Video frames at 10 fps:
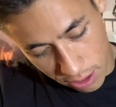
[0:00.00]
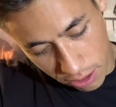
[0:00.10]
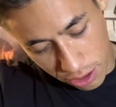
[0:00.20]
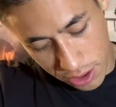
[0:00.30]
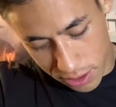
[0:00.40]

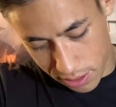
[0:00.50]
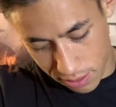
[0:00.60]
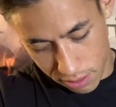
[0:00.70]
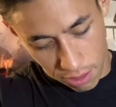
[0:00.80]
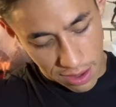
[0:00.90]
You just
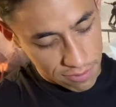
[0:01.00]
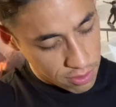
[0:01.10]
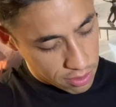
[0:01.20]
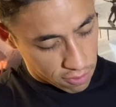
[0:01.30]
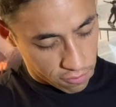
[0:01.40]
don't have to
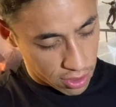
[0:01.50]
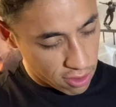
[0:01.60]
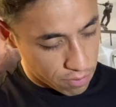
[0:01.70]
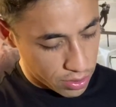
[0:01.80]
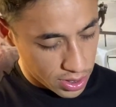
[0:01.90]
be afraid
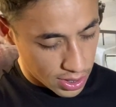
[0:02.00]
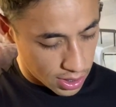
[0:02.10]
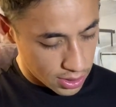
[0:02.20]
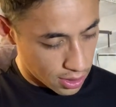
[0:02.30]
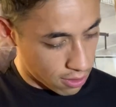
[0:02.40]
of putting it
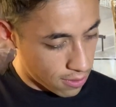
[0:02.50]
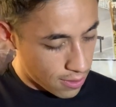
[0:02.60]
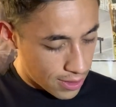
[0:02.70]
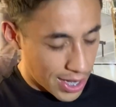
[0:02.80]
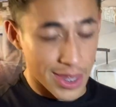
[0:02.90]
in there.
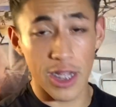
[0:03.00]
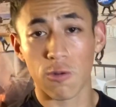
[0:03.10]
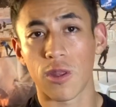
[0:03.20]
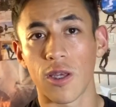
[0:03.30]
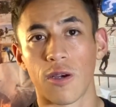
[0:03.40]
And that's
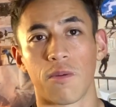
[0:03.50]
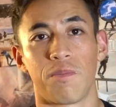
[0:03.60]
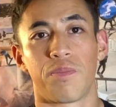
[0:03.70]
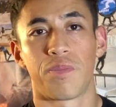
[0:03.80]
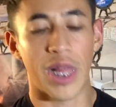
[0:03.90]
what the
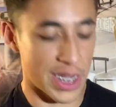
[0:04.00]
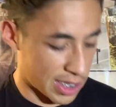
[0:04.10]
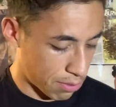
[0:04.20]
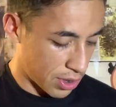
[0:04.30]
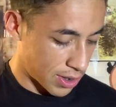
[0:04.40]

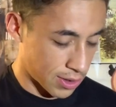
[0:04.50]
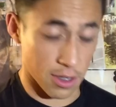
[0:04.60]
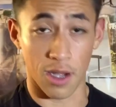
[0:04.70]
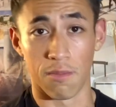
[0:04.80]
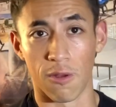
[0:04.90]
plastic pieces are
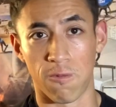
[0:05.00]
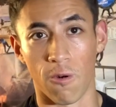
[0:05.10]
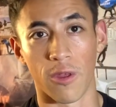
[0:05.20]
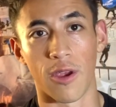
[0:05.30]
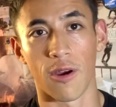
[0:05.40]
gonna be for.
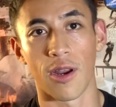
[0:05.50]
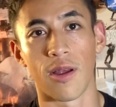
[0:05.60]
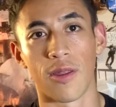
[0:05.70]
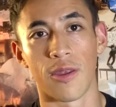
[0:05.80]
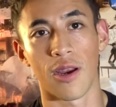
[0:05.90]
They're
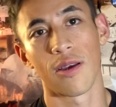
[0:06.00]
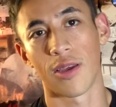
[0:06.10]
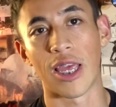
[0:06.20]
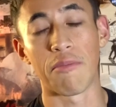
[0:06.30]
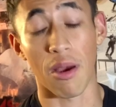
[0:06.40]
gonna
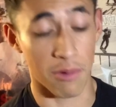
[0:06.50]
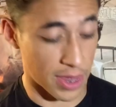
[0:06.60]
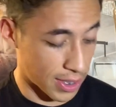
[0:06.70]
keep everything